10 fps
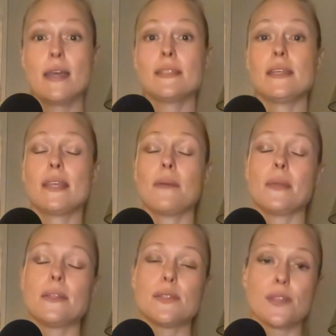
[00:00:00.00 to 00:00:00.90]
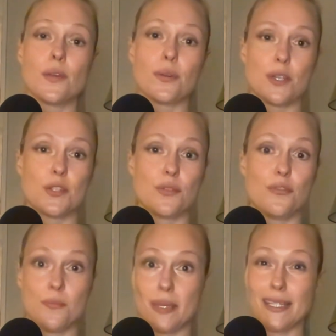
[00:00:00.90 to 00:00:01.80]
to them is so crucial
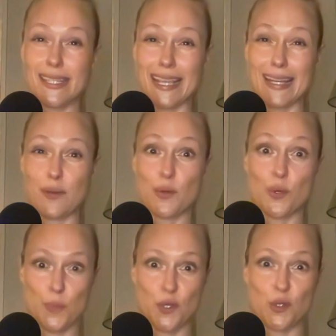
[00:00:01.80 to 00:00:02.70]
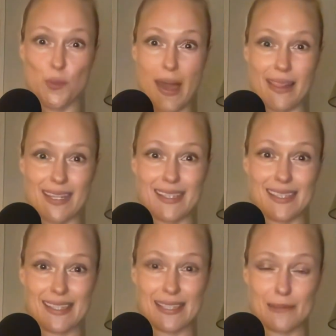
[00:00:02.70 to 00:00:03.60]
for maintaining hormonal
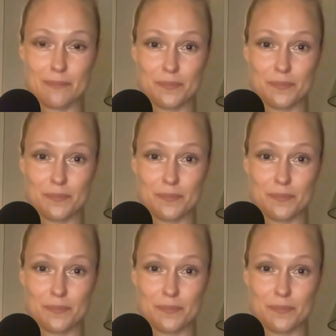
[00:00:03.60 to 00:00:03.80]
balance.